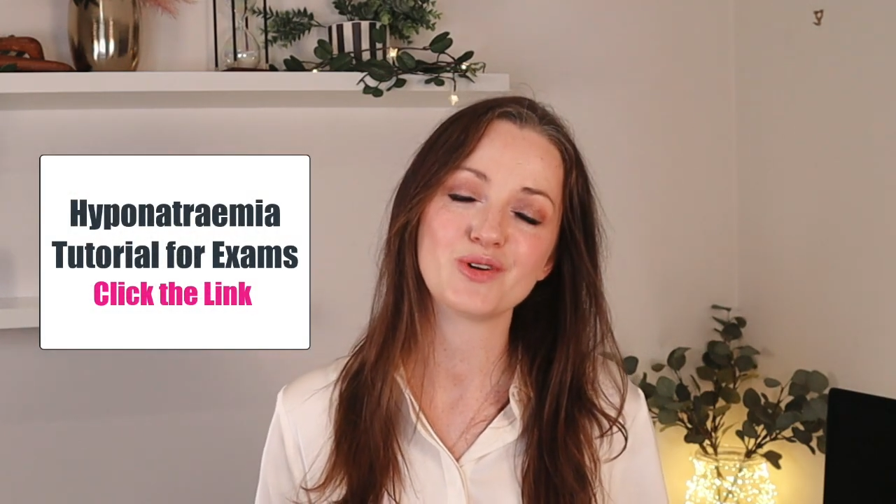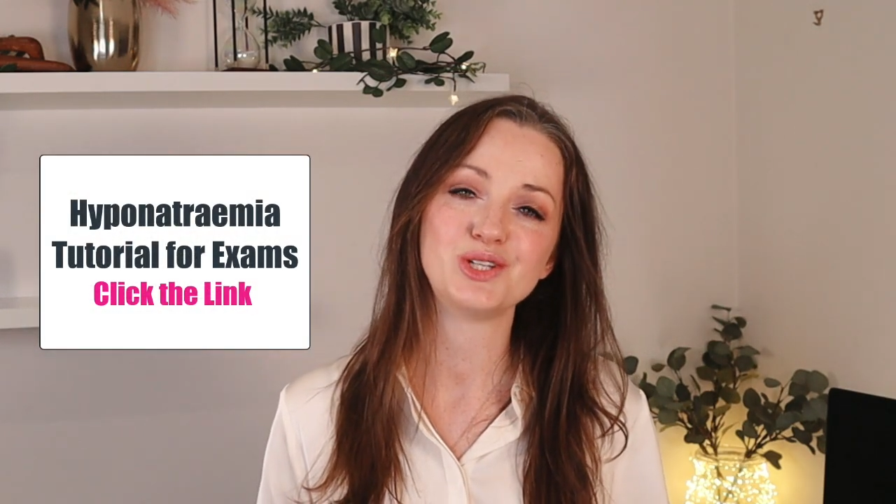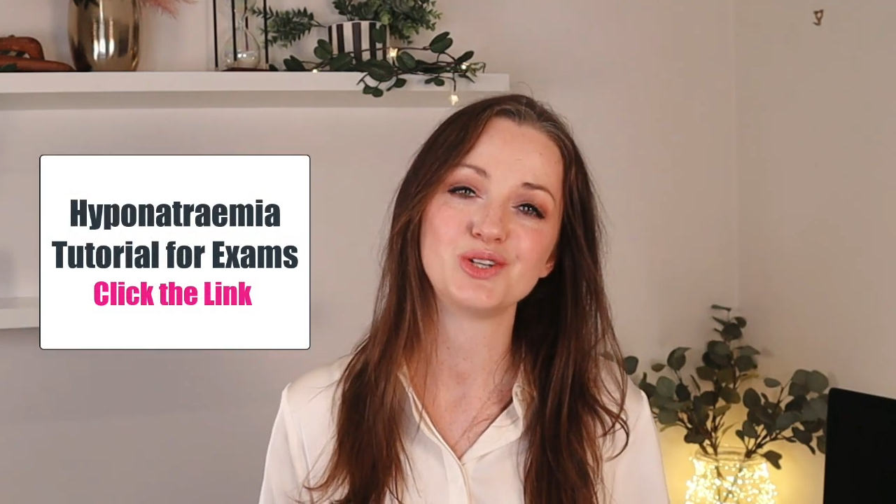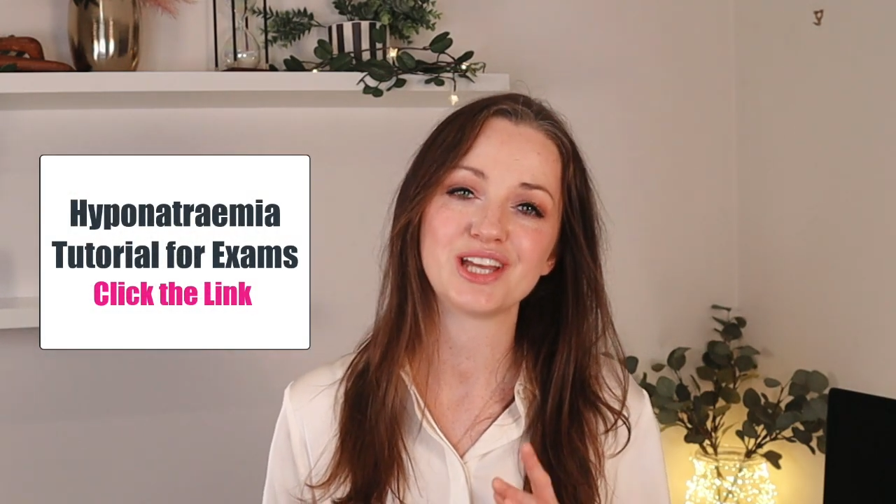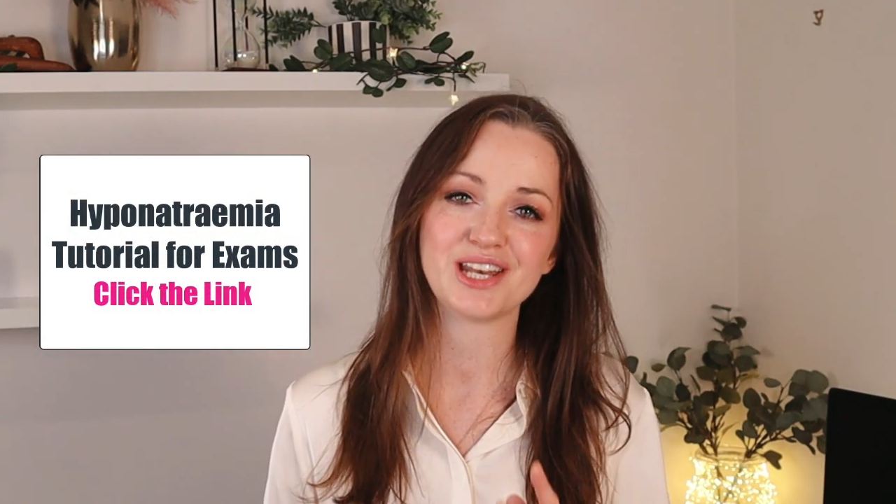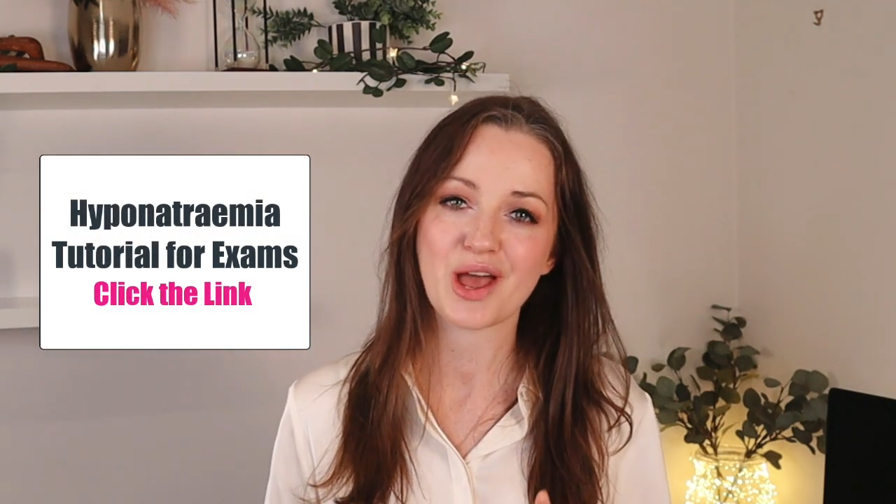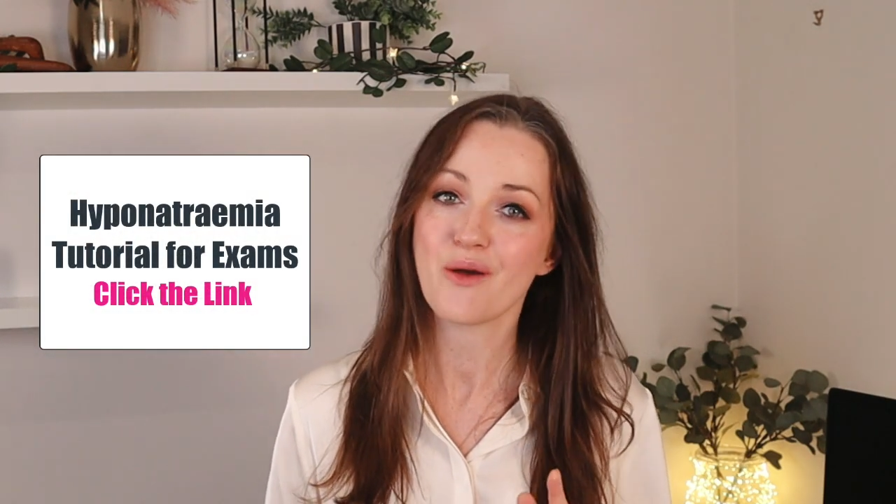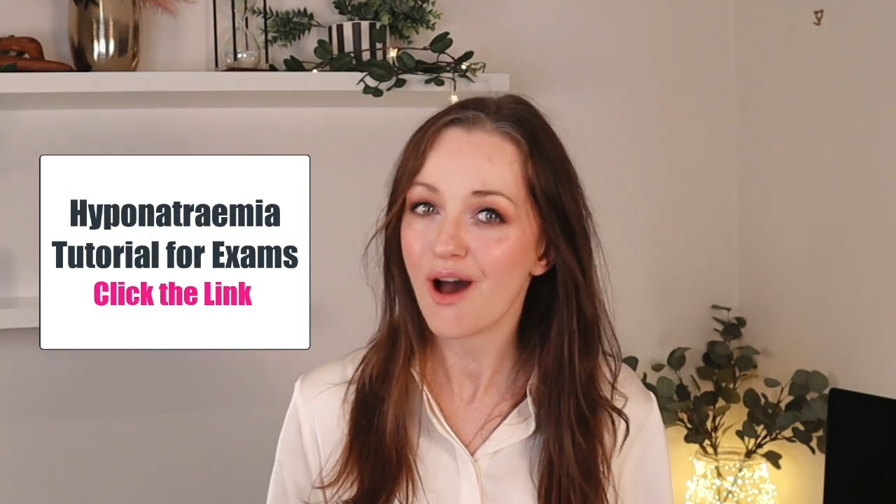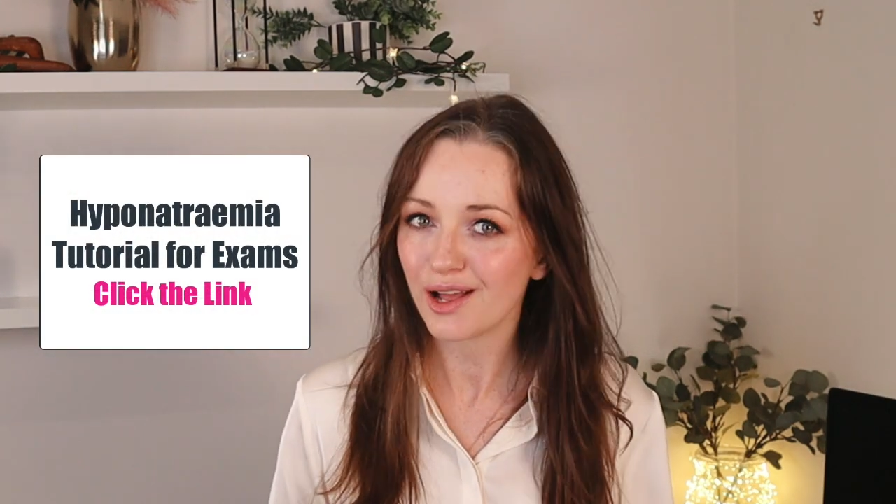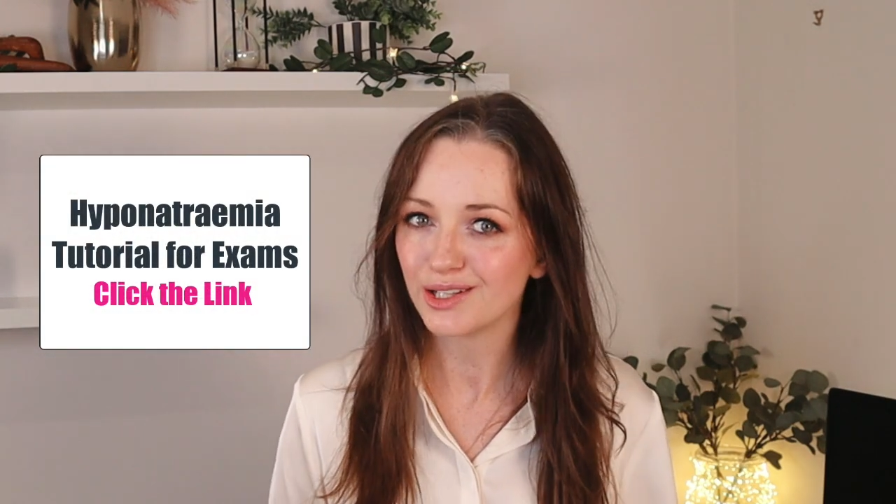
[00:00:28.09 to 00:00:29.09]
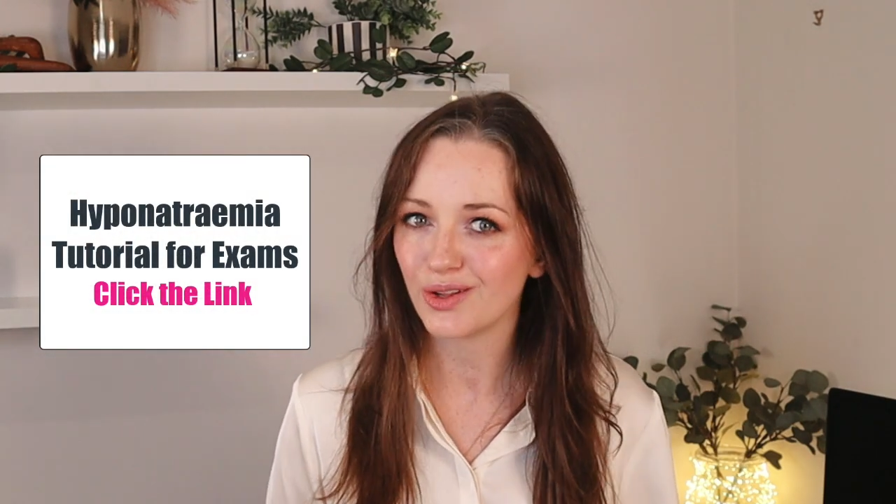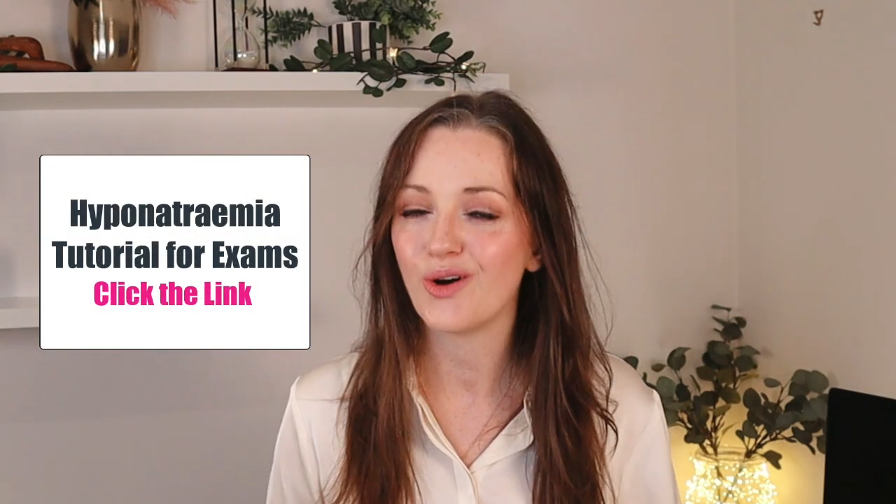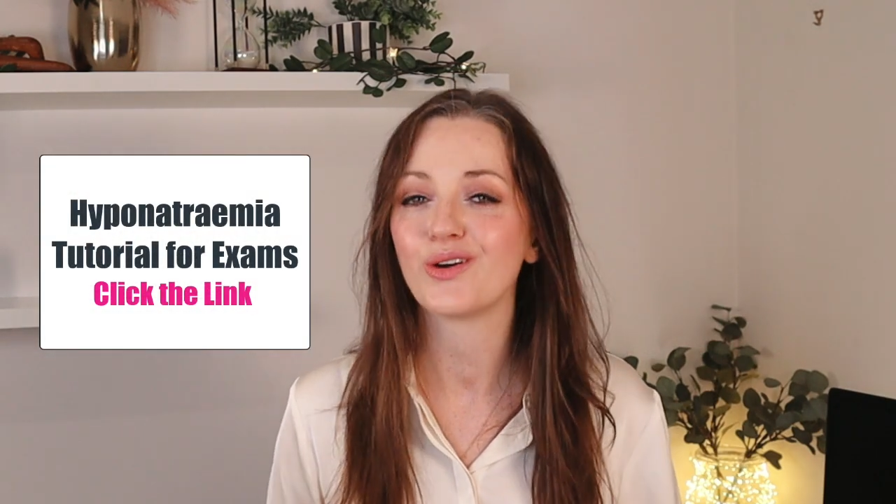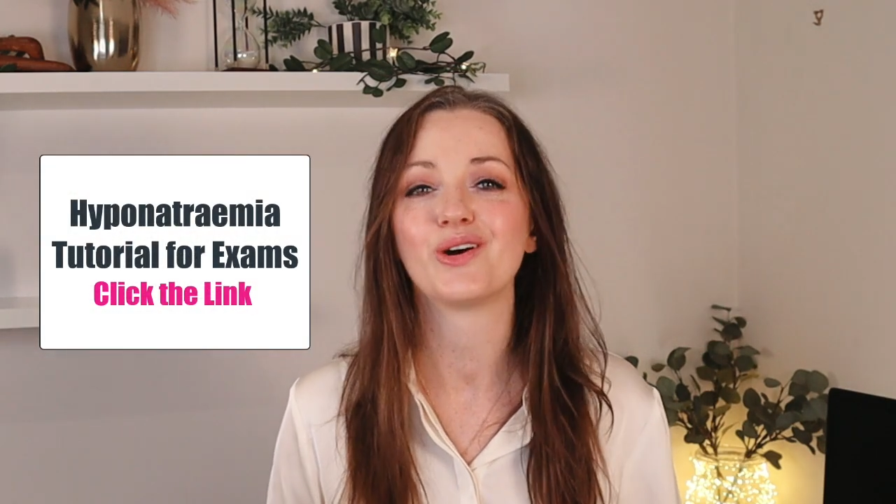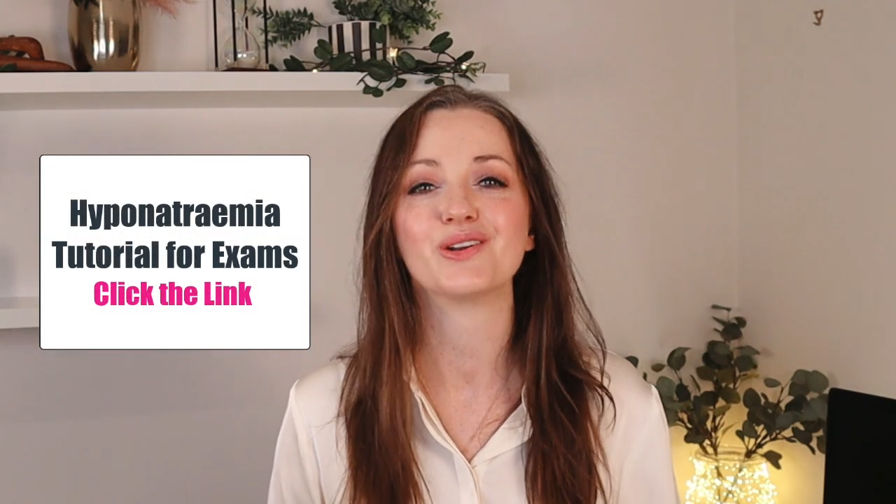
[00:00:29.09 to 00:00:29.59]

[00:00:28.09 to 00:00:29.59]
which you can now unlock